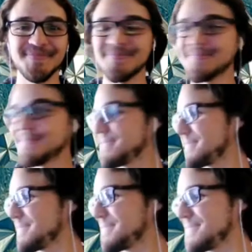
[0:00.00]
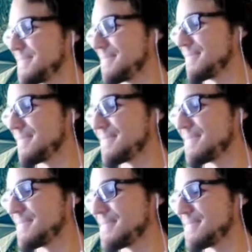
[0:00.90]

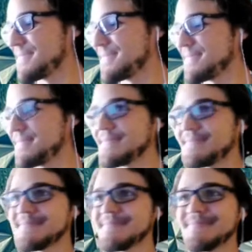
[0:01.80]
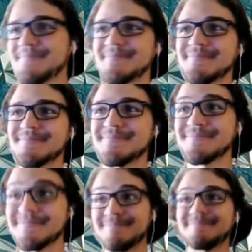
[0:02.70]

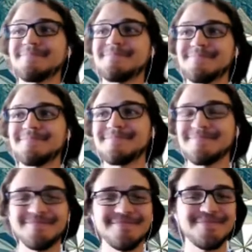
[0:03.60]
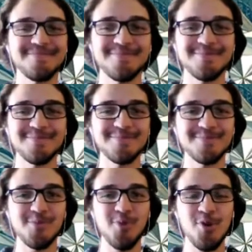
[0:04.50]

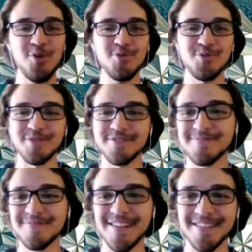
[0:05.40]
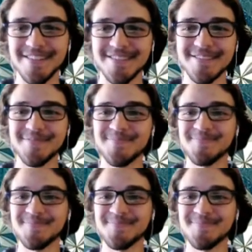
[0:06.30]
No words are spoken by the person on screen.